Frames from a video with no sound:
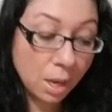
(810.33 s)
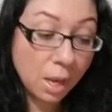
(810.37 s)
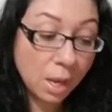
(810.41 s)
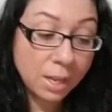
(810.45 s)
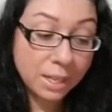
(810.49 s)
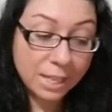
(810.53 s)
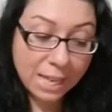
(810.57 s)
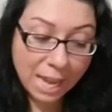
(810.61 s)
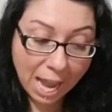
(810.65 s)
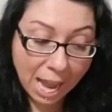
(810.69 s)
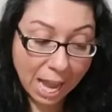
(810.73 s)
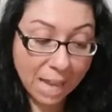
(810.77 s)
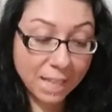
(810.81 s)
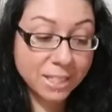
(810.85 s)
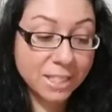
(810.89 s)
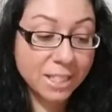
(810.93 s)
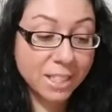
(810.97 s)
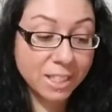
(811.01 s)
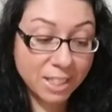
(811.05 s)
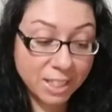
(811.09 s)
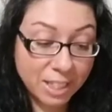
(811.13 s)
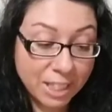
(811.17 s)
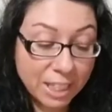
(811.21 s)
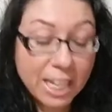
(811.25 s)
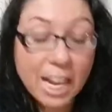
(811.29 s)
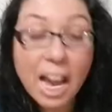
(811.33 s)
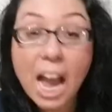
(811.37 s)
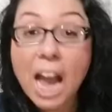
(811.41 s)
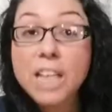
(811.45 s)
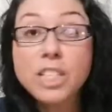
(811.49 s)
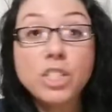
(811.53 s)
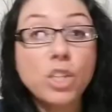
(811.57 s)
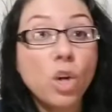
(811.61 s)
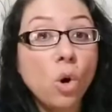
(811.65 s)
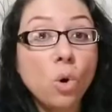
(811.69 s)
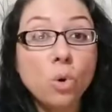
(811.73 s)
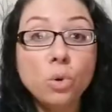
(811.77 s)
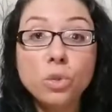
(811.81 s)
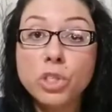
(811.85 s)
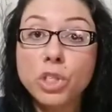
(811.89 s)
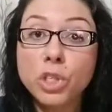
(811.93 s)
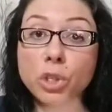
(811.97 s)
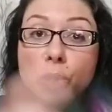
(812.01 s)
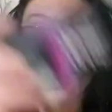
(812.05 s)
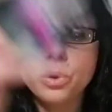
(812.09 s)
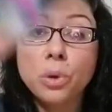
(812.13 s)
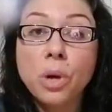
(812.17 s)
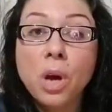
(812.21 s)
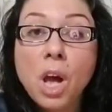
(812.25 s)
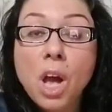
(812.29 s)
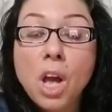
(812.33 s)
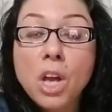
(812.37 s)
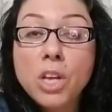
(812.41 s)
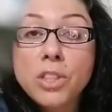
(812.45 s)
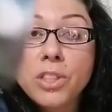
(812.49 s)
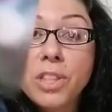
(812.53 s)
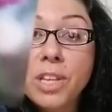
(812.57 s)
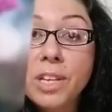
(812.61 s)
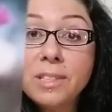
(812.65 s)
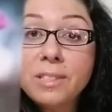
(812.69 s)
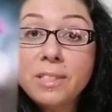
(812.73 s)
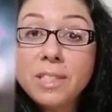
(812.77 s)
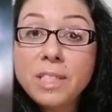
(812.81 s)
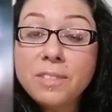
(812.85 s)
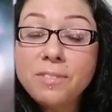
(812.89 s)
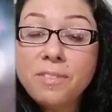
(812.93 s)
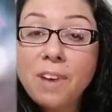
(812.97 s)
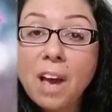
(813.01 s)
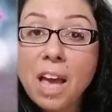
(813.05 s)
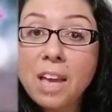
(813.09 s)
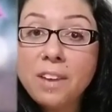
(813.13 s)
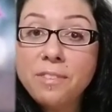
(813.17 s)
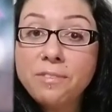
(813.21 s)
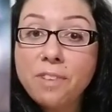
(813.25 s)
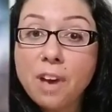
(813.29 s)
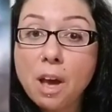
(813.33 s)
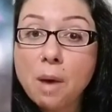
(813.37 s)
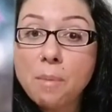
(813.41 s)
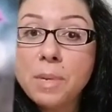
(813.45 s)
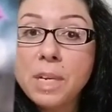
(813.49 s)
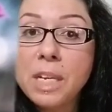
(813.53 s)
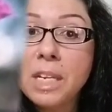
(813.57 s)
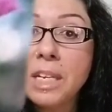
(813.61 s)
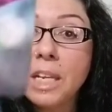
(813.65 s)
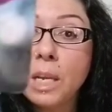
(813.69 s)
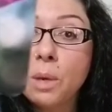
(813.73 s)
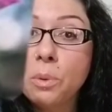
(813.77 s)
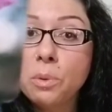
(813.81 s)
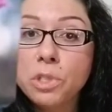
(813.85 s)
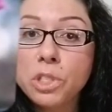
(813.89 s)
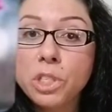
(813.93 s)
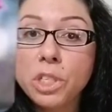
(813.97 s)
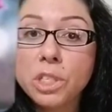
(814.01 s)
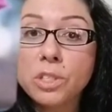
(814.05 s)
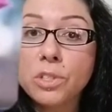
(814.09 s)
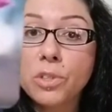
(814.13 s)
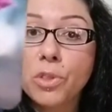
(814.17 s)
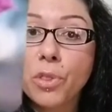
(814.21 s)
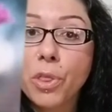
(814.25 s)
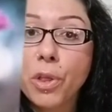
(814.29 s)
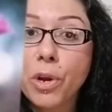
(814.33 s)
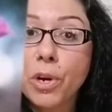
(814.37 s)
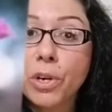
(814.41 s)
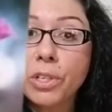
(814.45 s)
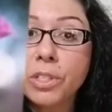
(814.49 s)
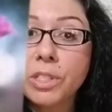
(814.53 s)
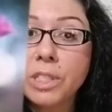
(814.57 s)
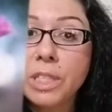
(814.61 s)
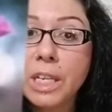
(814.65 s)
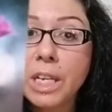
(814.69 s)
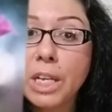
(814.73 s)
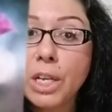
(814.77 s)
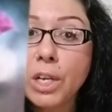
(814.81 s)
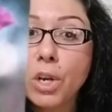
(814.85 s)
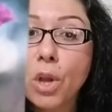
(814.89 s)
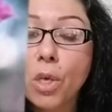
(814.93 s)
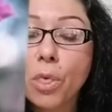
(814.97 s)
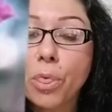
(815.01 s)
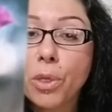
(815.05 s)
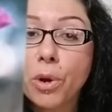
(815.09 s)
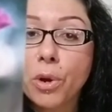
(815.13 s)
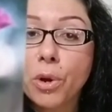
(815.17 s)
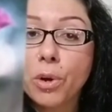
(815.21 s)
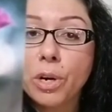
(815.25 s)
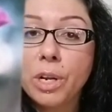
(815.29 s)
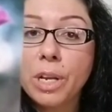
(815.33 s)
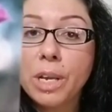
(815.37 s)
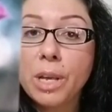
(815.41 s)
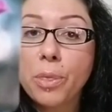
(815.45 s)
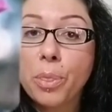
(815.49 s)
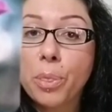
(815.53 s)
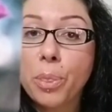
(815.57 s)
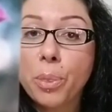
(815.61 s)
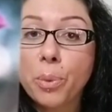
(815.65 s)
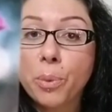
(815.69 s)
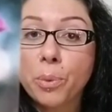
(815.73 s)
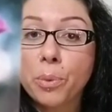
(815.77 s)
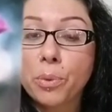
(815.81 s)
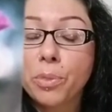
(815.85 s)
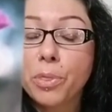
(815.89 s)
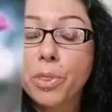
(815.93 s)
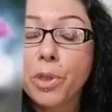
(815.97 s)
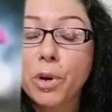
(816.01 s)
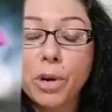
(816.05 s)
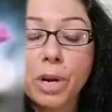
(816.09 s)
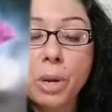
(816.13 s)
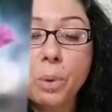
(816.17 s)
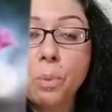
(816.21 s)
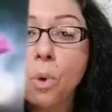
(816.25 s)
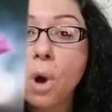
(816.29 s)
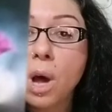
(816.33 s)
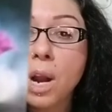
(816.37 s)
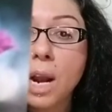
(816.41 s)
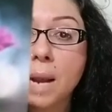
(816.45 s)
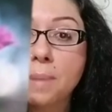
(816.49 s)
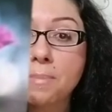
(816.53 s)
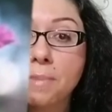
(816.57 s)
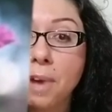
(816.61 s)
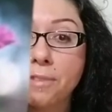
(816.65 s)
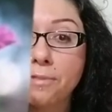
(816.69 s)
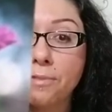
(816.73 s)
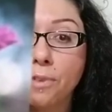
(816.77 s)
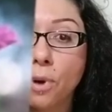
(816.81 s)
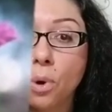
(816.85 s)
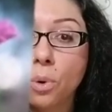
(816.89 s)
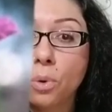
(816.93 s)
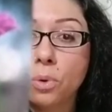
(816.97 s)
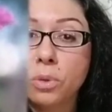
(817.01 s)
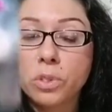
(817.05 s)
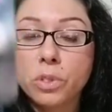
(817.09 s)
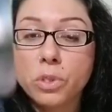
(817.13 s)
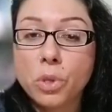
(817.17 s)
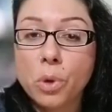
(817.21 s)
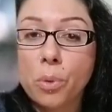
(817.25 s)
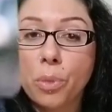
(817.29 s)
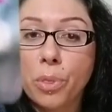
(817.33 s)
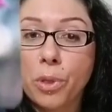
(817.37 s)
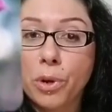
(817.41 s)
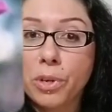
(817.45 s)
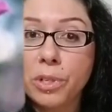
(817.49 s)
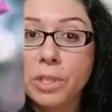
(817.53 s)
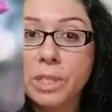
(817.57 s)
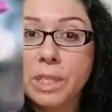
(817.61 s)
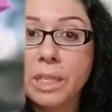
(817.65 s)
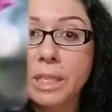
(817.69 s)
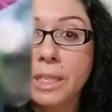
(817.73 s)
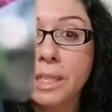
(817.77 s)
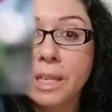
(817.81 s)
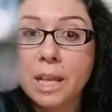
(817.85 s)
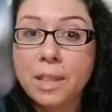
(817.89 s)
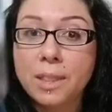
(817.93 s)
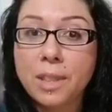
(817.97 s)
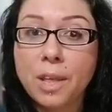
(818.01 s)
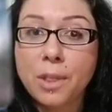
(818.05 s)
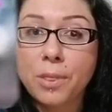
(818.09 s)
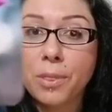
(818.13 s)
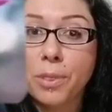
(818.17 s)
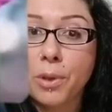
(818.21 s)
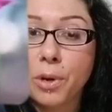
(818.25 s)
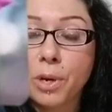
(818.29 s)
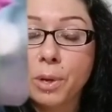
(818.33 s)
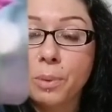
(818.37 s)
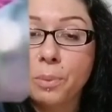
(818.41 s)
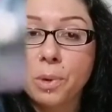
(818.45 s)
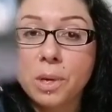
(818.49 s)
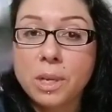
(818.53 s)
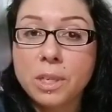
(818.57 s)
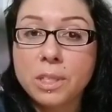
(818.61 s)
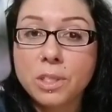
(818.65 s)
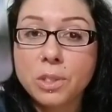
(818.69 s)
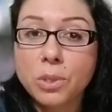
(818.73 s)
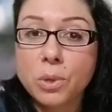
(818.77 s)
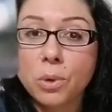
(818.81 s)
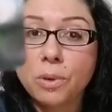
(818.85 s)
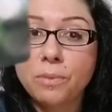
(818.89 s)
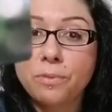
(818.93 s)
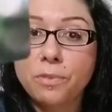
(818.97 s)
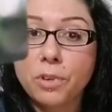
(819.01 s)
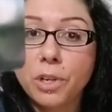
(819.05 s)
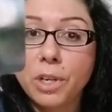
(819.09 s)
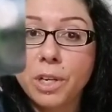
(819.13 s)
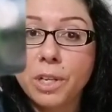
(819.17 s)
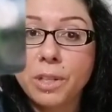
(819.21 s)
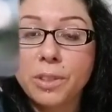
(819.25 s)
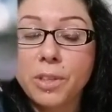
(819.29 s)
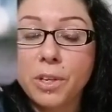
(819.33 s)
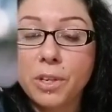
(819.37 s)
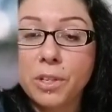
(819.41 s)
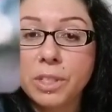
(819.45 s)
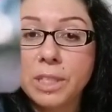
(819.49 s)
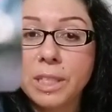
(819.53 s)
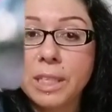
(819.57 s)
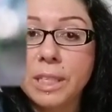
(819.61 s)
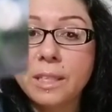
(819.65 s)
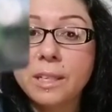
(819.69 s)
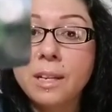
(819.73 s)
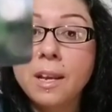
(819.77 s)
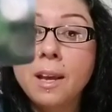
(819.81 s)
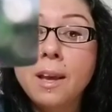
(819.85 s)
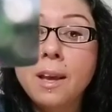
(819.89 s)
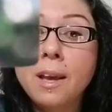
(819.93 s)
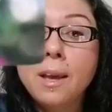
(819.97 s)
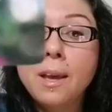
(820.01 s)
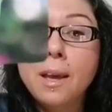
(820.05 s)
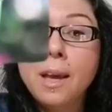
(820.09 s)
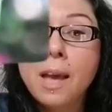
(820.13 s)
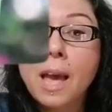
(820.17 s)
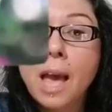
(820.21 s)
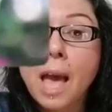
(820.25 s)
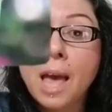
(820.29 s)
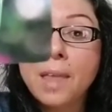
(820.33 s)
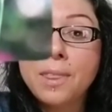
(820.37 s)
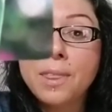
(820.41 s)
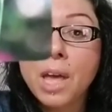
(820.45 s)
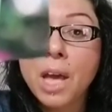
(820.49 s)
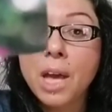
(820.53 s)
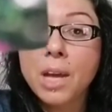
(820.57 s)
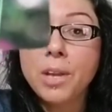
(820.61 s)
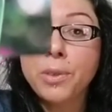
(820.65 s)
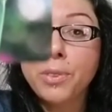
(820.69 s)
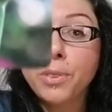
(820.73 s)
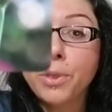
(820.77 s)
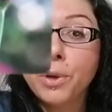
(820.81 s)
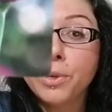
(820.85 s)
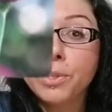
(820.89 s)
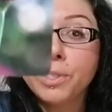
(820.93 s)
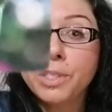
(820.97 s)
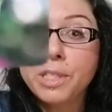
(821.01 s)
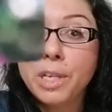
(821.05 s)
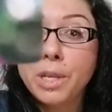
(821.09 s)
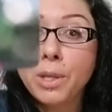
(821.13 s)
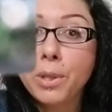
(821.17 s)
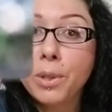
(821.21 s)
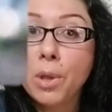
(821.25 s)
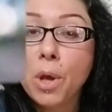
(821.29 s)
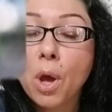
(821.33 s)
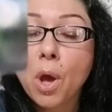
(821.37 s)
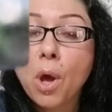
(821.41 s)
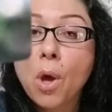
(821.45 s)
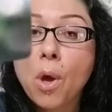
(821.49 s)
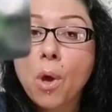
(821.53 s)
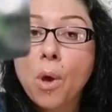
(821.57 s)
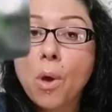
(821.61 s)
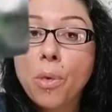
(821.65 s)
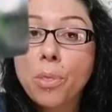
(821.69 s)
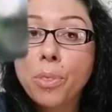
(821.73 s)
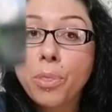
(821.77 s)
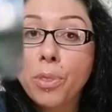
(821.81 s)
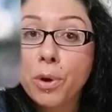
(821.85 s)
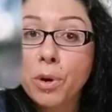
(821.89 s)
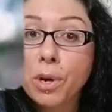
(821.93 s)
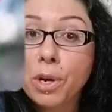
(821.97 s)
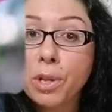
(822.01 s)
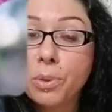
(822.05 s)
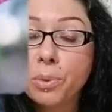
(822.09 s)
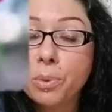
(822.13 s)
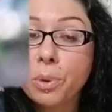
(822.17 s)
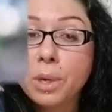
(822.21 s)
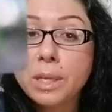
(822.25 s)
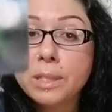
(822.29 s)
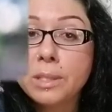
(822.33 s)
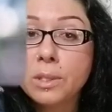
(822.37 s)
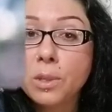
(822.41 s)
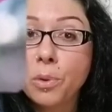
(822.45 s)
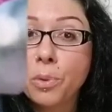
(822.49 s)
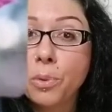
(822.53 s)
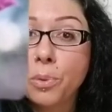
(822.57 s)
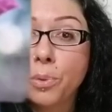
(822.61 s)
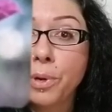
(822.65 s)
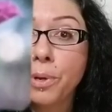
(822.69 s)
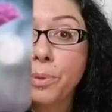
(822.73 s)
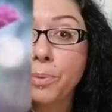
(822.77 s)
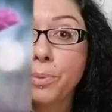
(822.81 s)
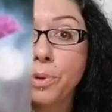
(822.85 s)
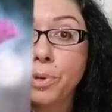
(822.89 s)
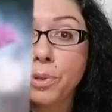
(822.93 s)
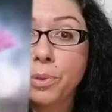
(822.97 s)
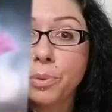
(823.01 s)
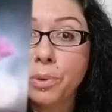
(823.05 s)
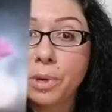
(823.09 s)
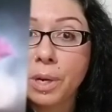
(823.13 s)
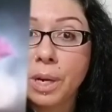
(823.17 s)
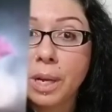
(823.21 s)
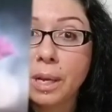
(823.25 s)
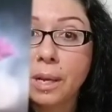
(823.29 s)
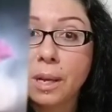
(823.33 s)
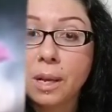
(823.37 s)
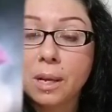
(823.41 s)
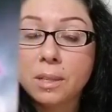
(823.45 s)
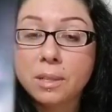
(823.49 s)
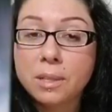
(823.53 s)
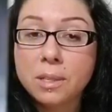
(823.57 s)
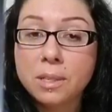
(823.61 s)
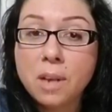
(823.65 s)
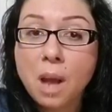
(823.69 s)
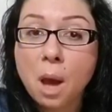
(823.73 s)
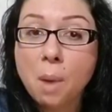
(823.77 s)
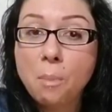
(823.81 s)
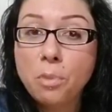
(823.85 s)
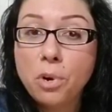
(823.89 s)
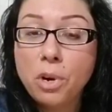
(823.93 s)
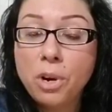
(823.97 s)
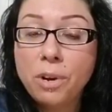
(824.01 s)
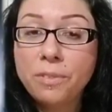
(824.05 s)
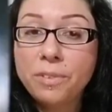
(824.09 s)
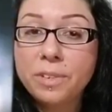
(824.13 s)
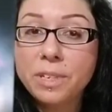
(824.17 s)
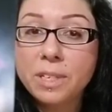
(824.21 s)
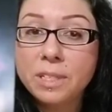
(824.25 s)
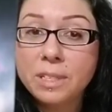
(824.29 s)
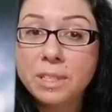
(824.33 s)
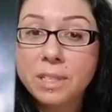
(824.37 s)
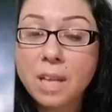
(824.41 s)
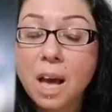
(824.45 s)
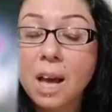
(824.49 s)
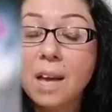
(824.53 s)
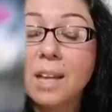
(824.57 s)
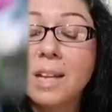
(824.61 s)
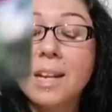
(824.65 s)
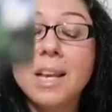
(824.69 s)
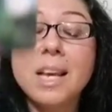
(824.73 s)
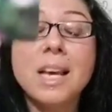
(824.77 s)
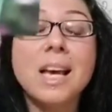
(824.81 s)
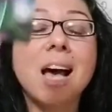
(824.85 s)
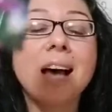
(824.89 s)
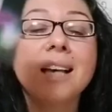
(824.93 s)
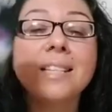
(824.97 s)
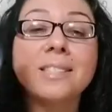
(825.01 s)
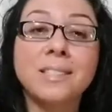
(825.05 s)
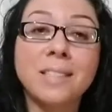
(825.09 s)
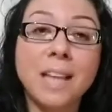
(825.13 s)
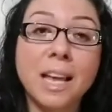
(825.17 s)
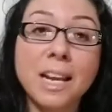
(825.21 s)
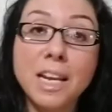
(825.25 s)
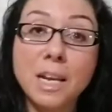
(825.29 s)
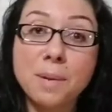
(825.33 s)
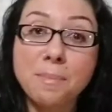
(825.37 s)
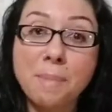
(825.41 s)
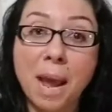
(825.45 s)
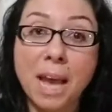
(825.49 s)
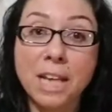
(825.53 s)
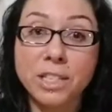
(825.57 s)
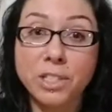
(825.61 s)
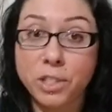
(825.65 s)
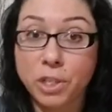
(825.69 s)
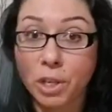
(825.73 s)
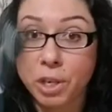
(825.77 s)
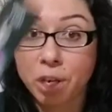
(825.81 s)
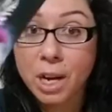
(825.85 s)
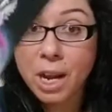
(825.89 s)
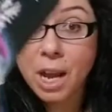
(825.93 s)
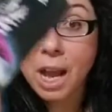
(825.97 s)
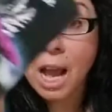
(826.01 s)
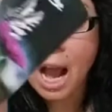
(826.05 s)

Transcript: Yes, see, I told you, this divine feminine, it was just 13, 30, 31 on my phone. So 13 and then 31. So inverted 13 and then 13, 33. So 333. Number of an ascended master.